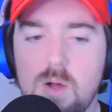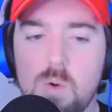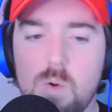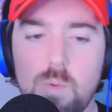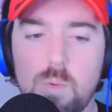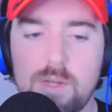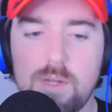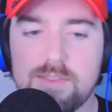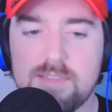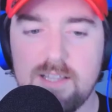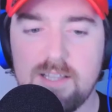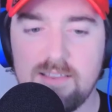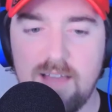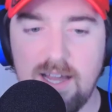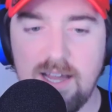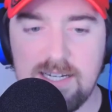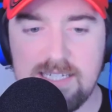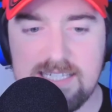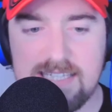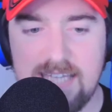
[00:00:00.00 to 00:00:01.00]
with the
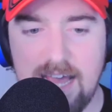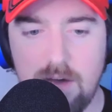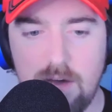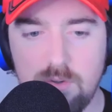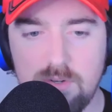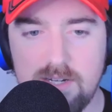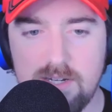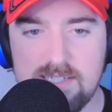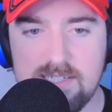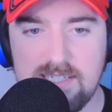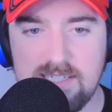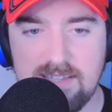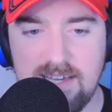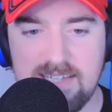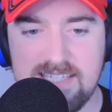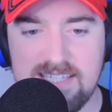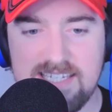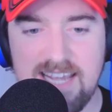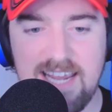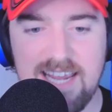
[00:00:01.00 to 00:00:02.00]
lights out, it's
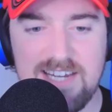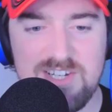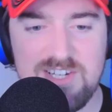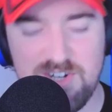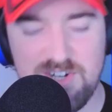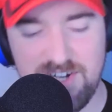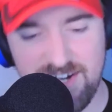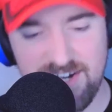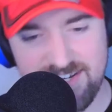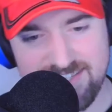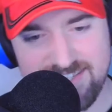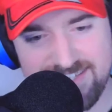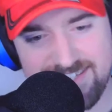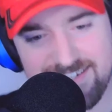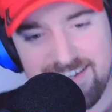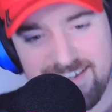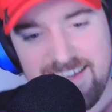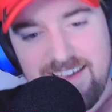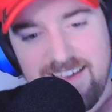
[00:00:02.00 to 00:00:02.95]
less dangerous.